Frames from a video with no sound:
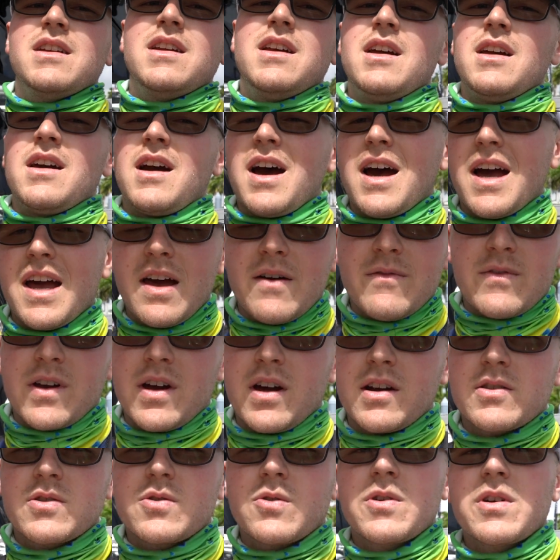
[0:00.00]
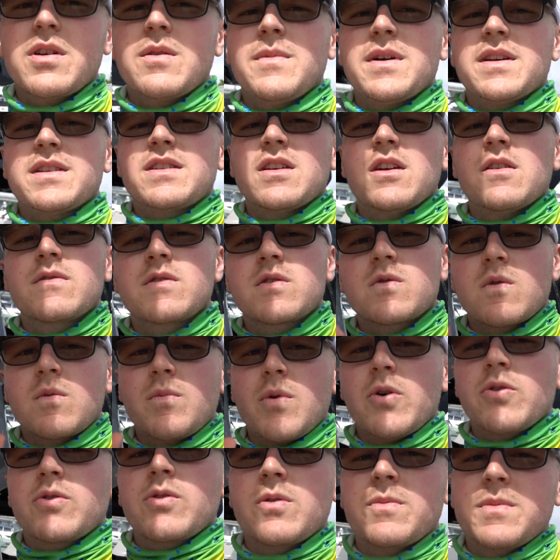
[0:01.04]
I haven't got a tour yet myself, so
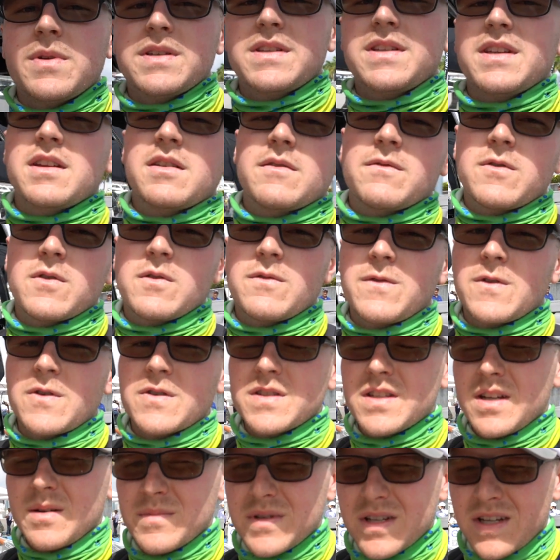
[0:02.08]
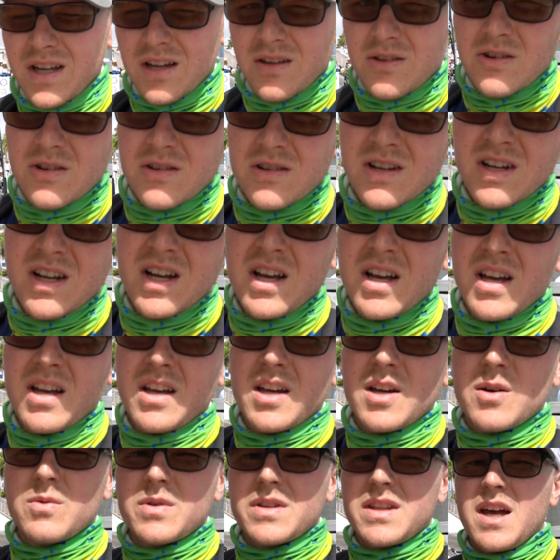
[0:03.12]
we're both gonna be seeing it for the first time together.
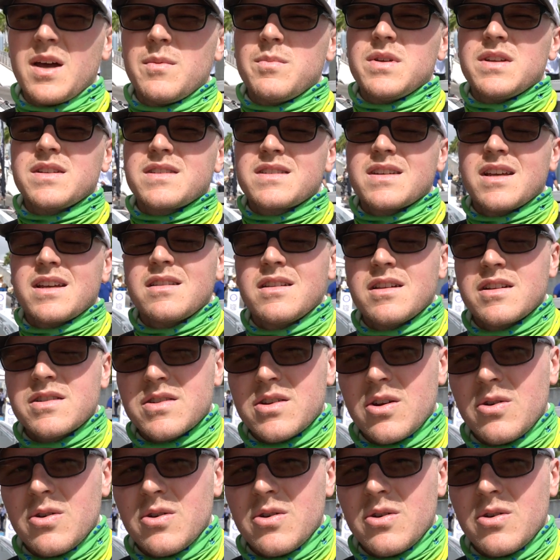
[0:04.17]
And with that being said, let's